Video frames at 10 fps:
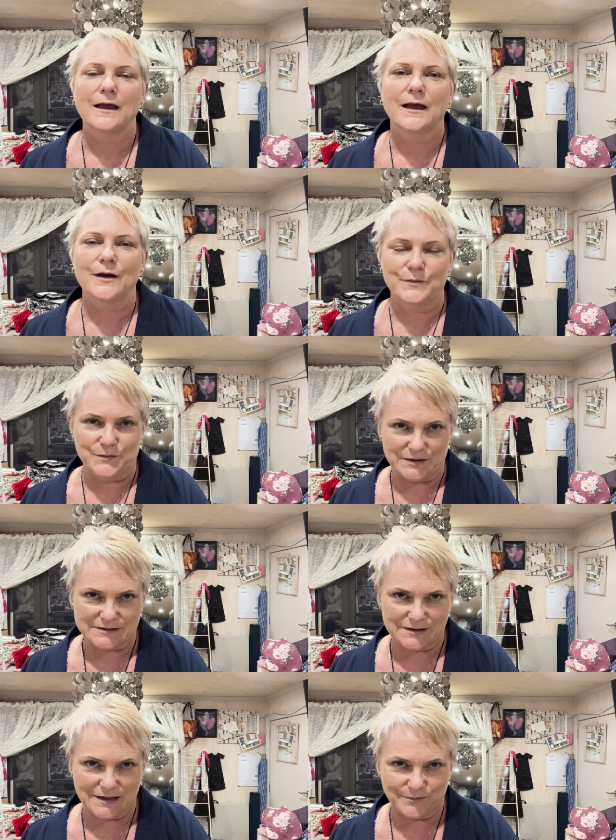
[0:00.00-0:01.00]
and we went
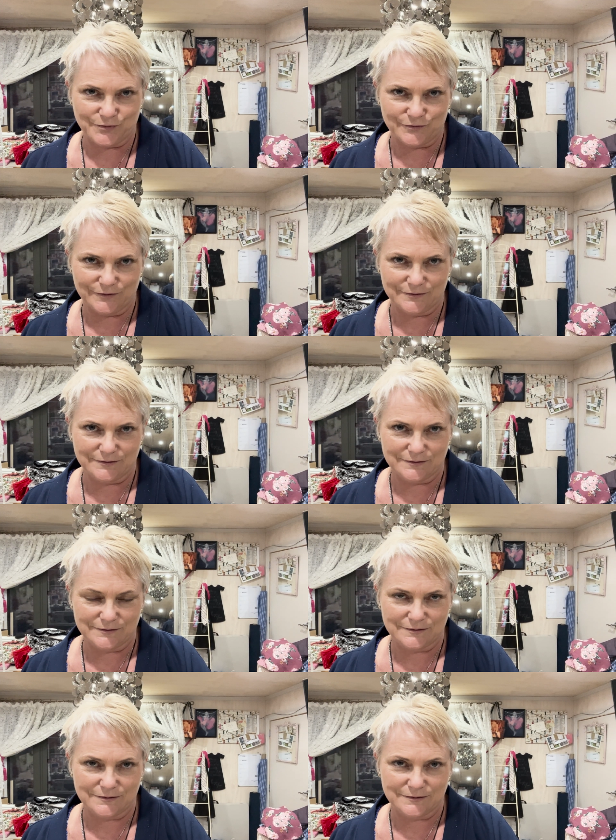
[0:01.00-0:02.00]
to the airport
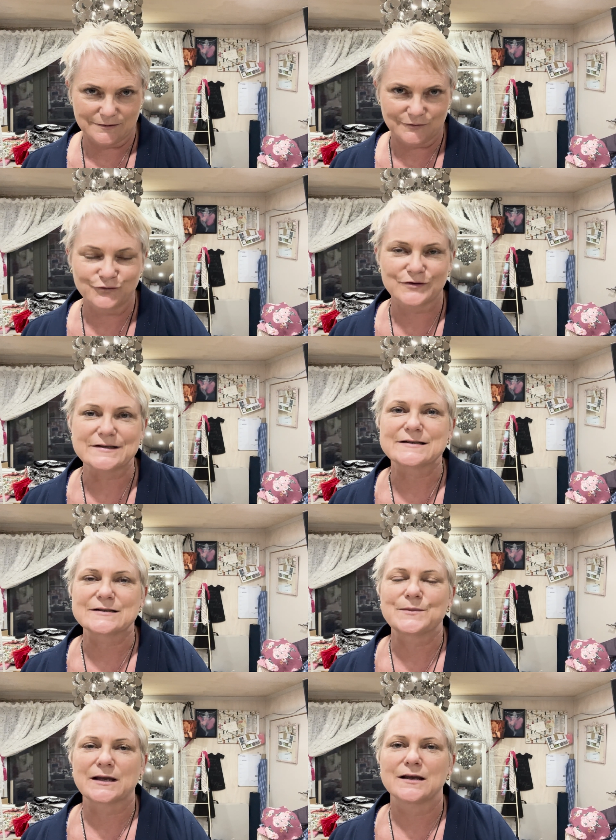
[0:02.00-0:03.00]
dressed
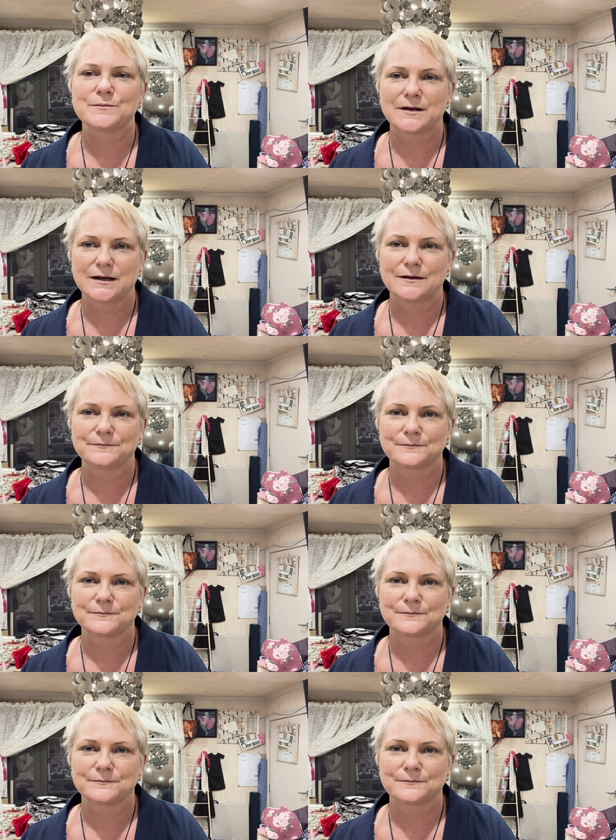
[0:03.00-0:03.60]
as Mickey and Minnie.